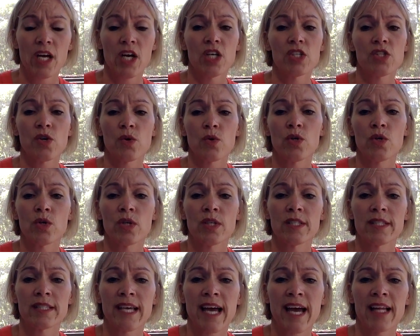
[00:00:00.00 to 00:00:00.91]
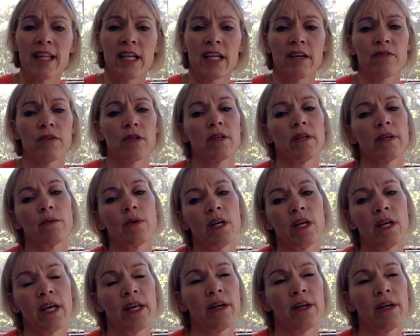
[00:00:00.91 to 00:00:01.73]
So you can say, like, if they're like, well,